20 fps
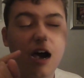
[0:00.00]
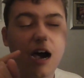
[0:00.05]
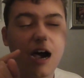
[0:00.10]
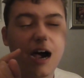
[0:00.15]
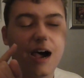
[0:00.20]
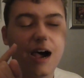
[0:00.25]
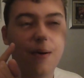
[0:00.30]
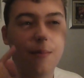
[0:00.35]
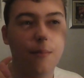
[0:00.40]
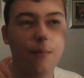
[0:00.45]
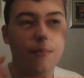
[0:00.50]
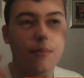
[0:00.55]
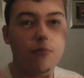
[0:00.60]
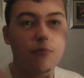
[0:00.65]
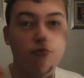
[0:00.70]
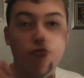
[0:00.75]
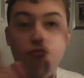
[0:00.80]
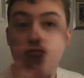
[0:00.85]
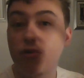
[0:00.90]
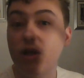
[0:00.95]
Um,
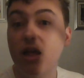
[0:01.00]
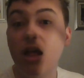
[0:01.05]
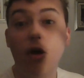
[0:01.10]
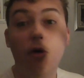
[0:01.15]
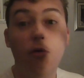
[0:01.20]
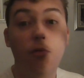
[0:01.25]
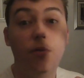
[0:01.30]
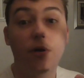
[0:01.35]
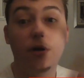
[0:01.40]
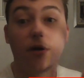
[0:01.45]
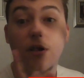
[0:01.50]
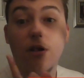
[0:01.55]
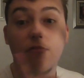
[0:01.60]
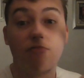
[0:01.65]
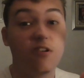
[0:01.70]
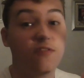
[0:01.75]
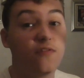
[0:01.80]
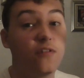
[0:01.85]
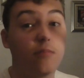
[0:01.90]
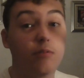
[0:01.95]
reopen
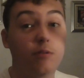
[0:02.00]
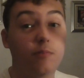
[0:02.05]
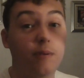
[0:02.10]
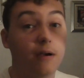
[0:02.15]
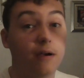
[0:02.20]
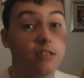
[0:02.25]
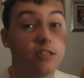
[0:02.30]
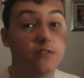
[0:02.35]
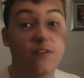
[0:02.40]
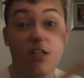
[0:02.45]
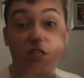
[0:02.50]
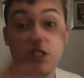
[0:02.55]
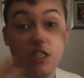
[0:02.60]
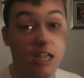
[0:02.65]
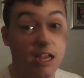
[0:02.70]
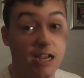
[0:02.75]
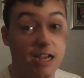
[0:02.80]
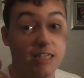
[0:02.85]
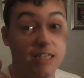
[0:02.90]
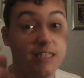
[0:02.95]
and refurbish Pirates
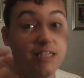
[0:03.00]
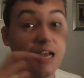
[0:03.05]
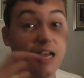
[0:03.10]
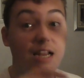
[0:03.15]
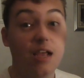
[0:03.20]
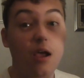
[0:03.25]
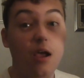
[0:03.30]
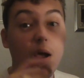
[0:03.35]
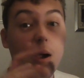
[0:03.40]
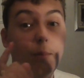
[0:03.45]
Adventure, like I said,